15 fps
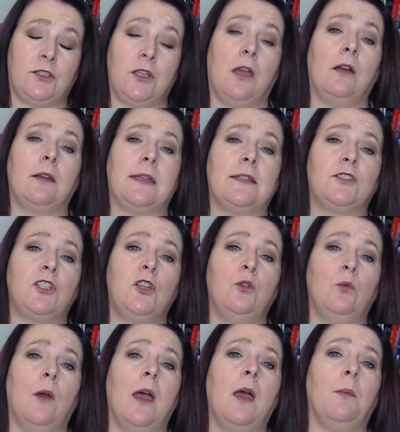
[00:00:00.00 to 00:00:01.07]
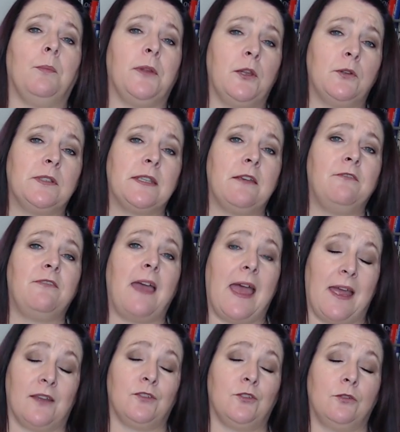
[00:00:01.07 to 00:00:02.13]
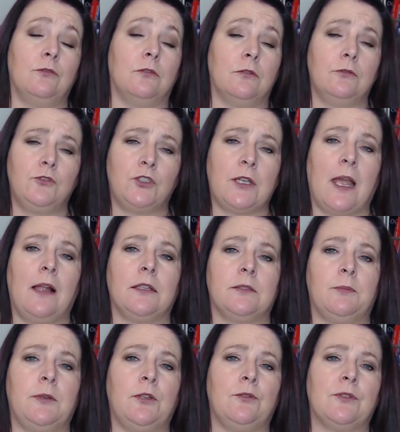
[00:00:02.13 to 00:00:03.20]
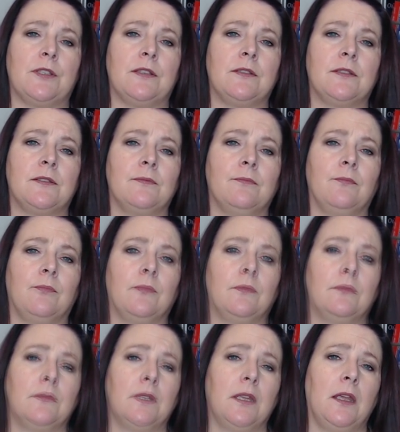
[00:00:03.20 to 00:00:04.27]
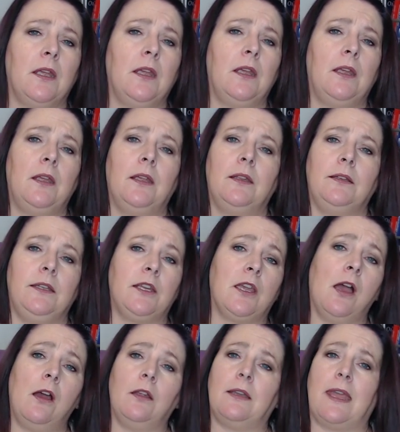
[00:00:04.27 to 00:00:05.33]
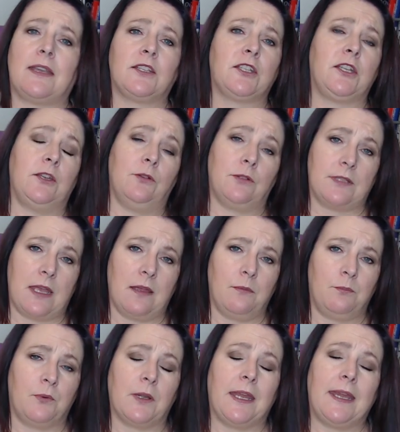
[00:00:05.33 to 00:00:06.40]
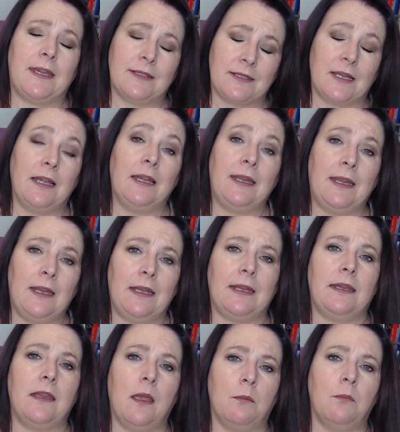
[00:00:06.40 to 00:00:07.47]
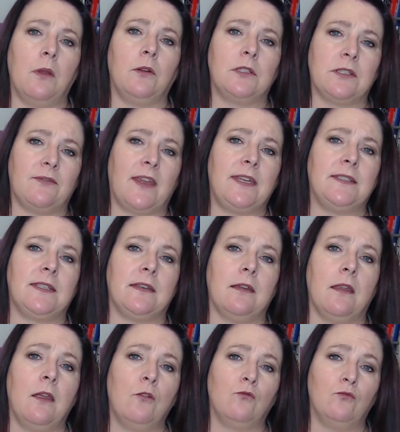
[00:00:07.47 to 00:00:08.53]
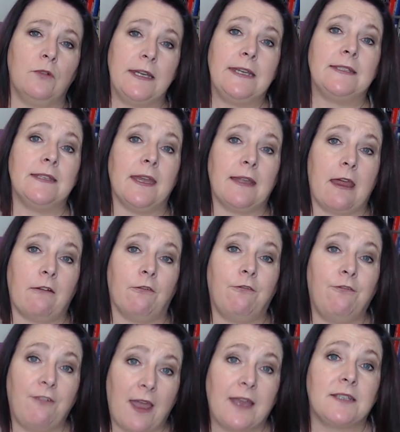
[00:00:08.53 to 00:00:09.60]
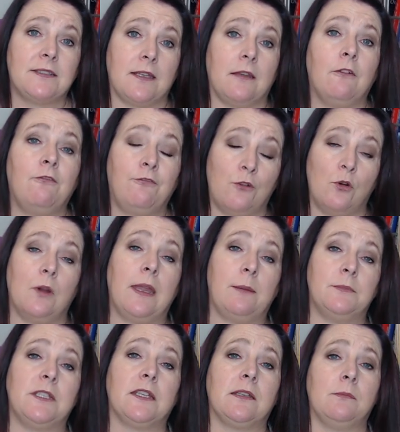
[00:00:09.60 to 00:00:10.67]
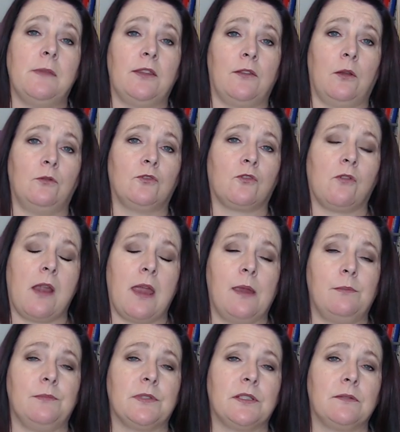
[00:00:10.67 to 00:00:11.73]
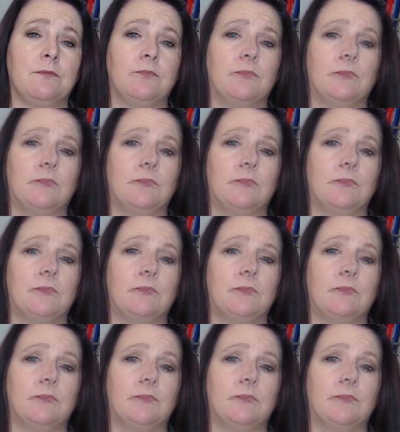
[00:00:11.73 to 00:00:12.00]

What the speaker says: targets who were abusive and or child abusers. You can't excuse that, but it is clearly a motivating reasoning and factor for him to commit those crimes.